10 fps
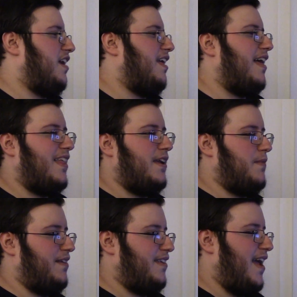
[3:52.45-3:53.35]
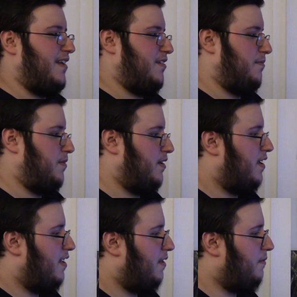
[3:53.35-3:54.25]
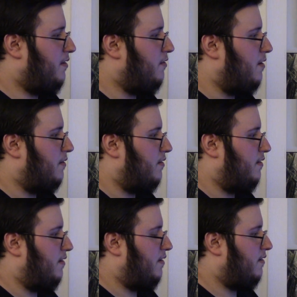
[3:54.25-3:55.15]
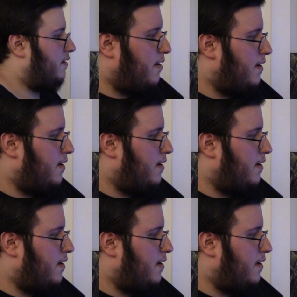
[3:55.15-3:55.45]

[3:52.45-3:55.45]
I like him as an actor, but let me see who else is in this.